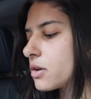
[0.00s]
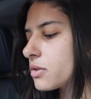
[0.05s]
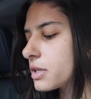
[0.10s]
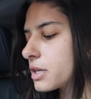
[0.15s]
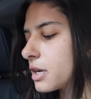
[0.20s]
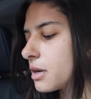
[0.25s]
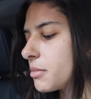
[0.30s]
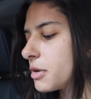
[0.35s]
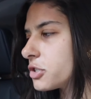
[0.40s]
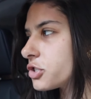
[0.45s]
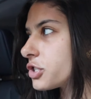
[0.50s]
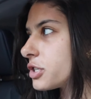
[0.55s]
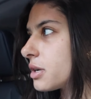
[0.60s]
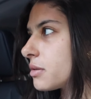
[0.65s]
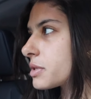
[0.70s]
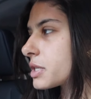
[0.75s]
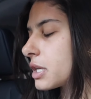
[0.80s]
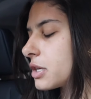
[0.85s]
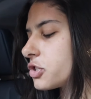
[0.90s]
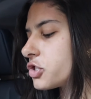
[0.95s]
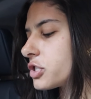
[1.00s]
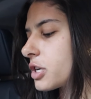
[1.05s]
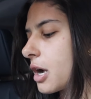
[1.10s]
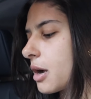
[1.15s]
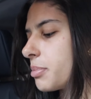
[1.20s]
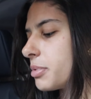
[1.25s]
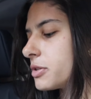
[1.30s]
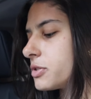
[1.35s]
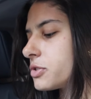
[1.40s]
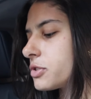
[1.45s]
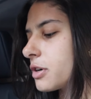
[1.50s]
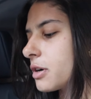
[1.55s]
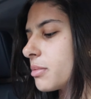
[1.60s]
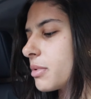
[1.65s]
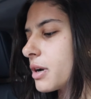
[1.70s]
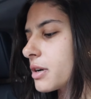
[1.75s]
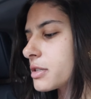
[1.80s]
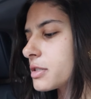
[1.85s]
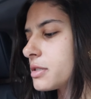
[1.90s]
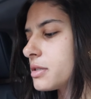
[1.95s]
don't think I mentioned I was gonna stop at
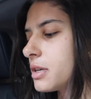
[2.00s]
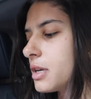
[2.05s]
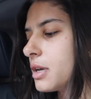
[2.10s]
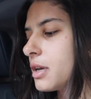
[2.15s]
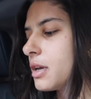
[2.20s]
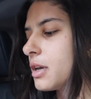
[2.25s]
Starbucks